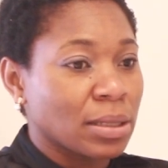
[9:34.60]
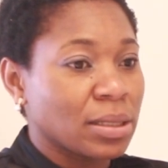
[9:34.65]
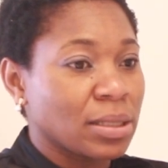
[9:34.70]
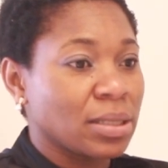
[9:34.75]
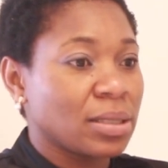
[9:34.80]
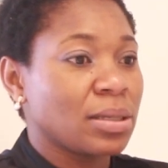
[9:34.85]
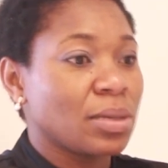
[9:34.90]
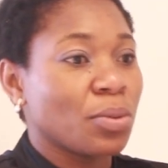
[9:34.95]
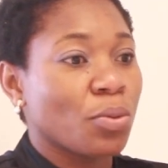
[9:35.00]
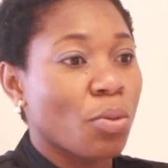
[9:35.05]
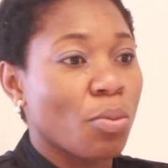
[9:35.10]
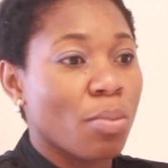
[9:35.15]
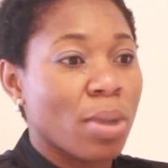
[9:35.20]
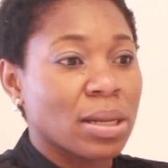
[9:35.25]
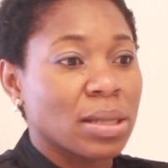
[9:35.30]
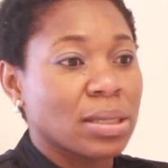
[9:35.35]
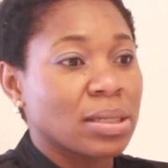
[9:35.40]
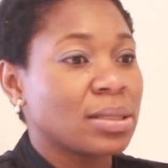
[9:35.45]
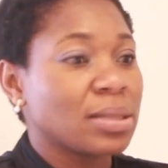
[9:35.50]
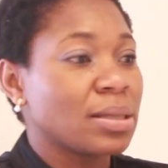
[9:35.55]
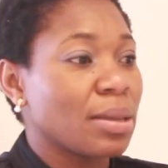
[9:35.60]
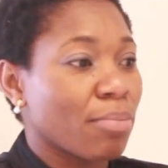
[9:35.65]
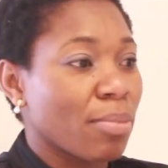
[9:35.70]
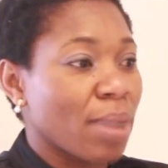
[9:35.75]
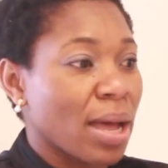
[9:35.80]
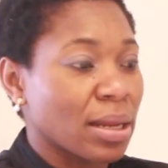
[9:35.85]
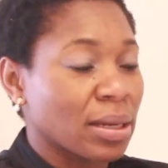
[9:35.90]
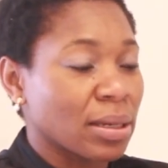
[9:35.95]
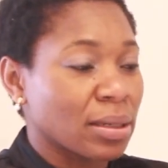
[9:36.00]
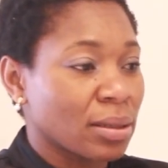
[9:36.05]
this is the woman, this is the
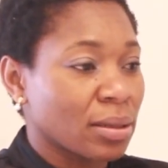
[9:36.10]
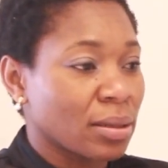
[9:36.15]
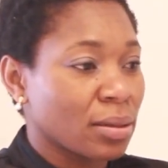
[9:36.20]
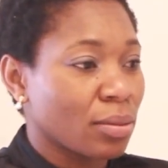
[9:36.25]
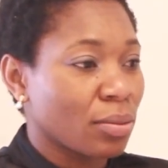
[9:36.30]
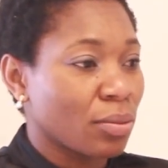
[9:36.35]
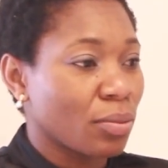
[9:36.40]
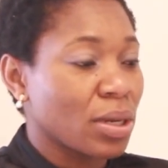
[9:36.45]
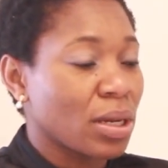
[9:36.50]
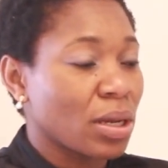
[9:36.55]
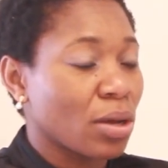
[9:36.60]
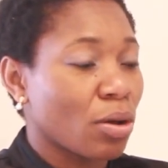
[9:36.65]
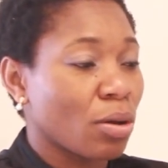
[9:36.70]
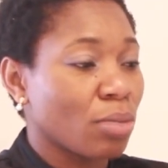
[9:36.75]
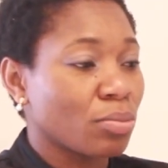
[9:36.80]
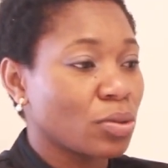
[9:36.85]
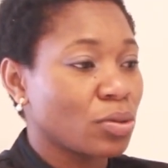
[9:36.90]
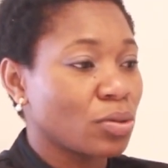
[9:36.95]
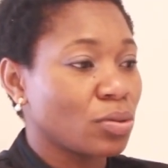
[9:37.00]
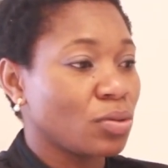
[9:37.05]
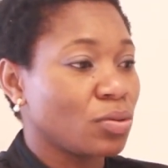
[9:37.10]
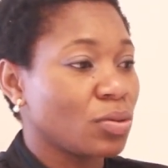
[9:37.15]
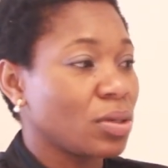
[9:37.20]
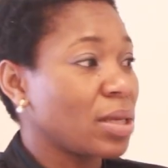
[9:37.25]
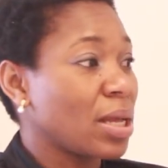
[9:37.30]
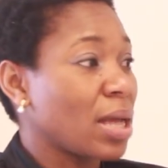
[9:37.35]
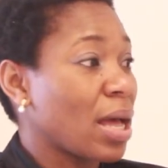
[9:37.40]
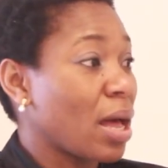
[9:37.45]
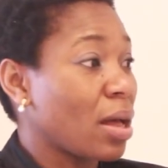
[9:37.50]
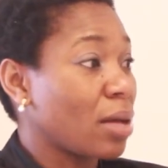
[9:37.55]
man when it comes to
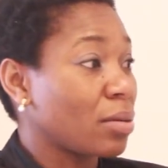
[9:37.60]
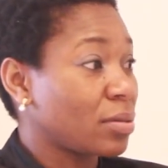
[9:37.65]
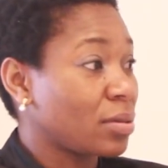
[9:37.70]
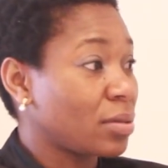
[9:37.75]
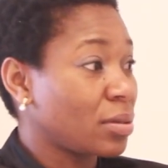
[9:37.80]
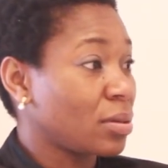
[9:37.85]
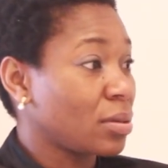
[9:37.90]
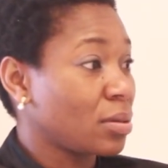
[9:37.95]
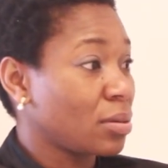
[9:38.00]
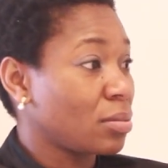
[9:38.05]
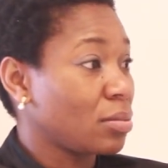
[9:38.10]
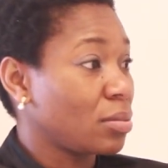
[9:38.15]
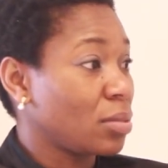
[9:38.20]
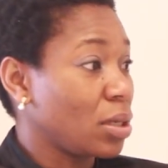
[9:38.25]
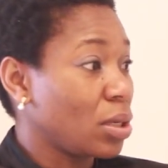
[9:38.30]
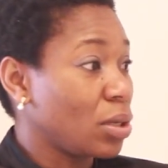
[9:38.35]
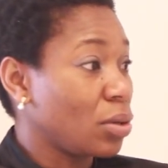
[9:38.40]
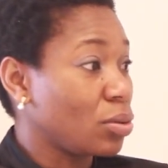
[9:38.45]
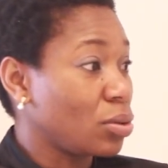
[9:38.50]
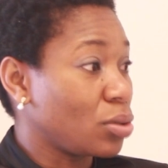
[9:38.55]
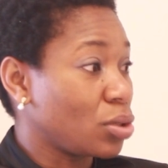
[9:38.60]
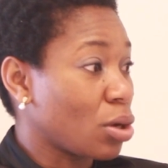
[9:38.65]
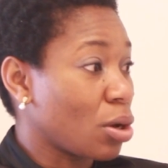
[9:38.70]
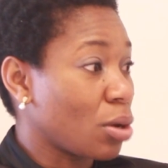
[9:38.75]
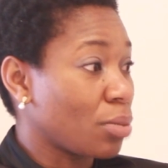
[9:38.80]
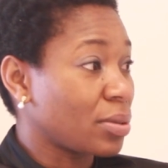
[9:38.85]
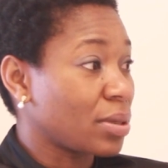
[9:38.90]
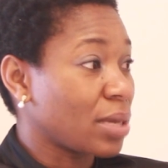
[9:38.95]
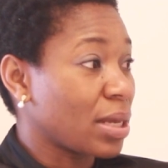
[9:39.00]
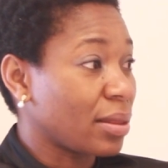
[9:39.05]
doing the house,
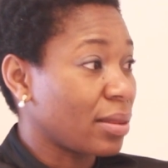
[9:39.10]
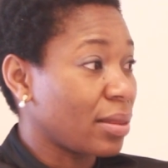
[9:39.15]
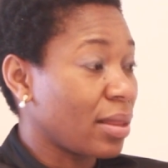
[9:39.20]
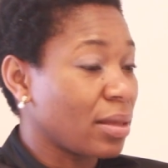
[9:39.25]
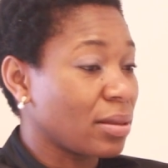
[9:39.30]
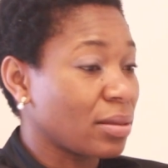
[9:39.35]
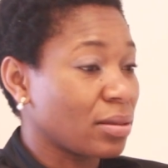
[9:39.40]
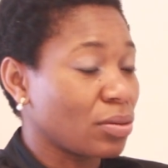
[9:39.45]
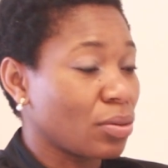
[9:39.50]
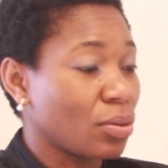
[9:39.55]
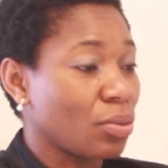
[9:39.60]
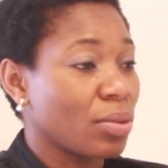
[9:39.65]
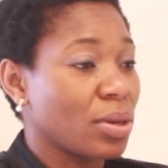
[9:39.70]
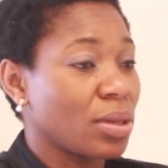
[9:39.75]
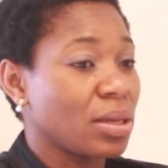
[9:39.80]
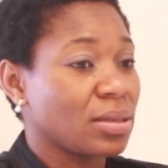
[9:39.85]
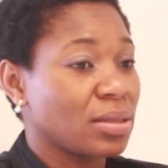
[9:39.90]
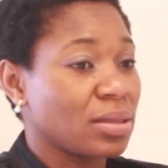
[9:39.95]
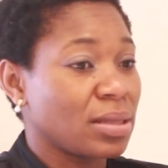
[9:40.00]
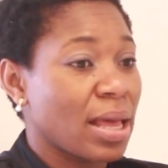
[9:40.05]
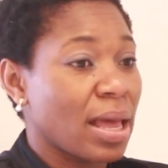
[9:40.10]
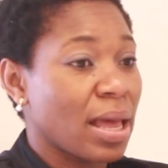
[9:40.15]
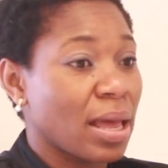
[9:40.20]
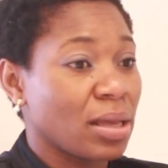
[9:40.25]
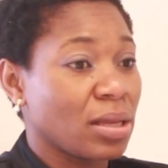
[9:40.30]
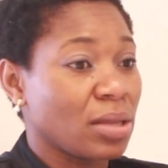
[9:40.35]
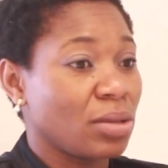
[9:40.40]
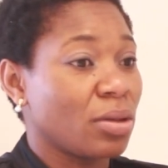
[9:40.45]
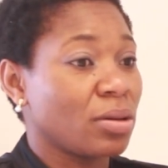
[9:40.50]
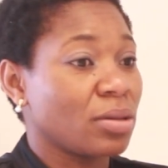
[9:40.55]
jobs and things. So when he's there,
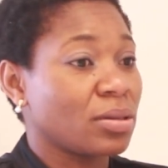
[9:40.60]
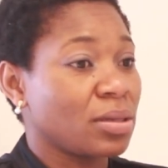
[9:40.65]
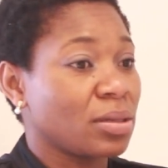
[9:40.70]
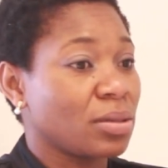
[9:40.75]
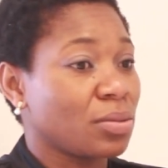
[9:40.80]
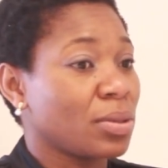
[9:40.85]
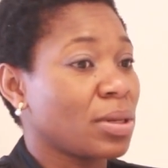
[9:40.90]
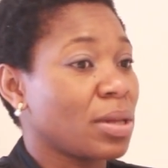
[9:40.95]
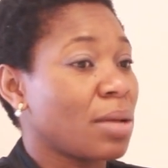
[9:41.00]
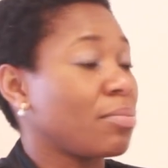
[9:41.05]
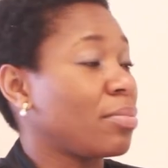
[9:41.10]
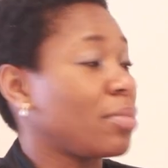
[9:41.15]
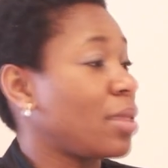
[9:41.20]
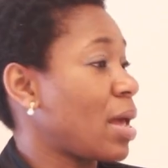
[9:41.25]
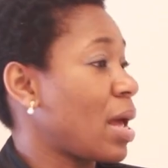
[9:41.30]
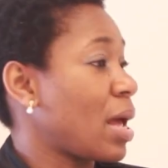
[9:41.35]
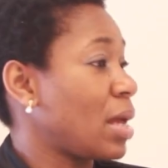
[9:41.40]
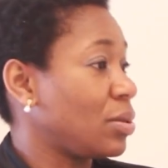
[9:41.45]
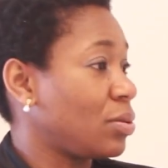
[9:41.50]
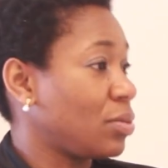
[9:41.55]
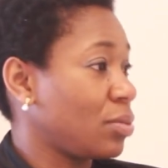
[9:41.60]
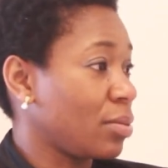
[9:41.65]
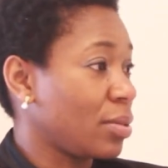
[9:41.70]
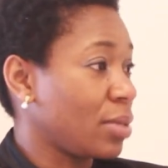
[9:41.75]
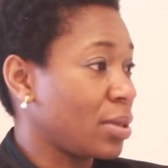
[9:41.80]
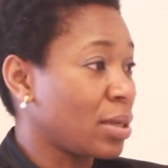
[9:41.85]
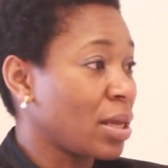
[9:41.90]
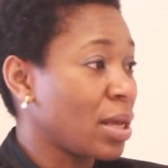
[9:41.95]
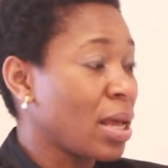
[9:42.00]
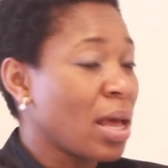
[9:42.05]
he does it. When I'm there, I do
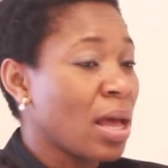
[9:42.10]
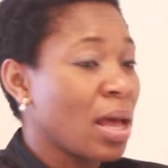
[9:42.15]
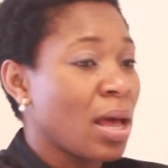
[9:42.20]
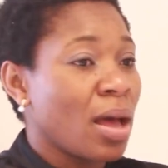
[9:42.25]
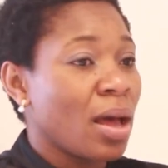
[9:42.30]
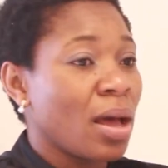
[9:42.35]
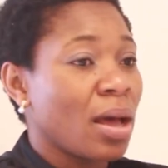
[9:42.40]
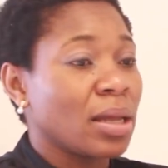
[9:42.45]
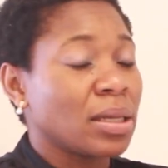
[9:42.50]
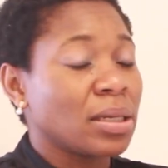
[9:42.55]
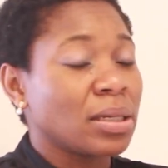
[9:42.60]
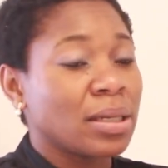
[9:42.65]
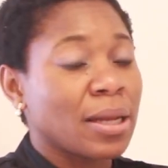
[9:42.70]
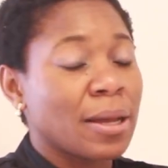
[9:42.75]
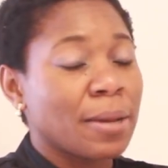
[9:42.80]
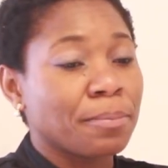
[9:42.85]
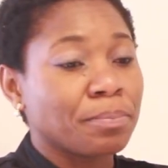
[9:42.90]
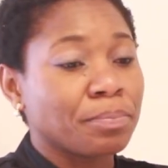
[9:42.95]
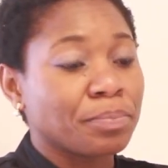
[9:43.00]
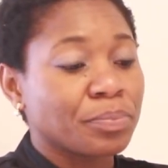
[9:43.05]
it. And